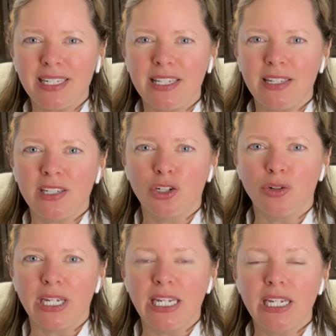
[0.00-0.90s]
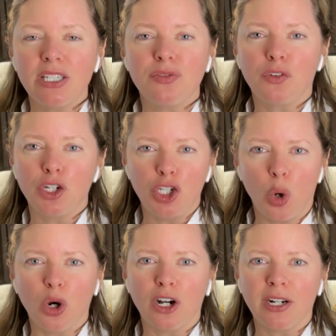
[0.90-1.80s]
these ingredients for
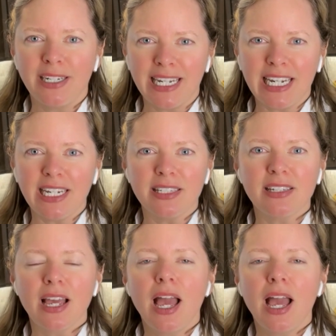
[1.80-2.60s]
your needs.